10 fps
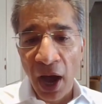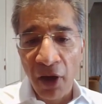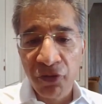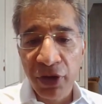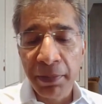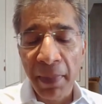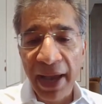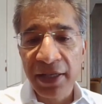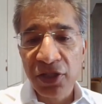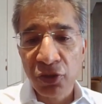100
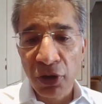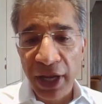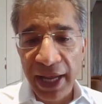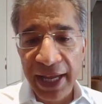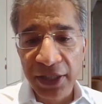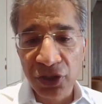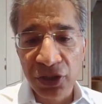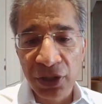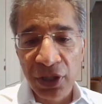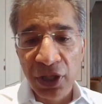minus your
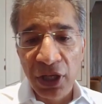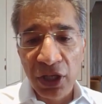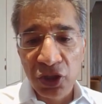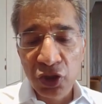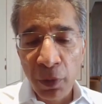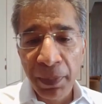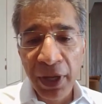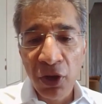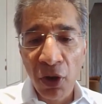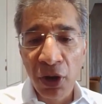age should
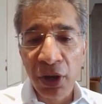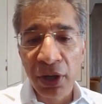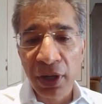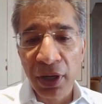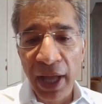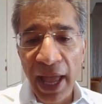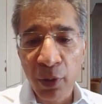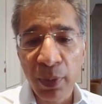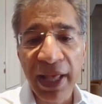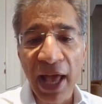be your
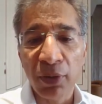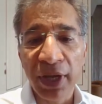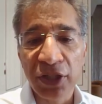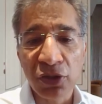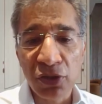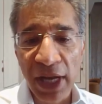equity allocation.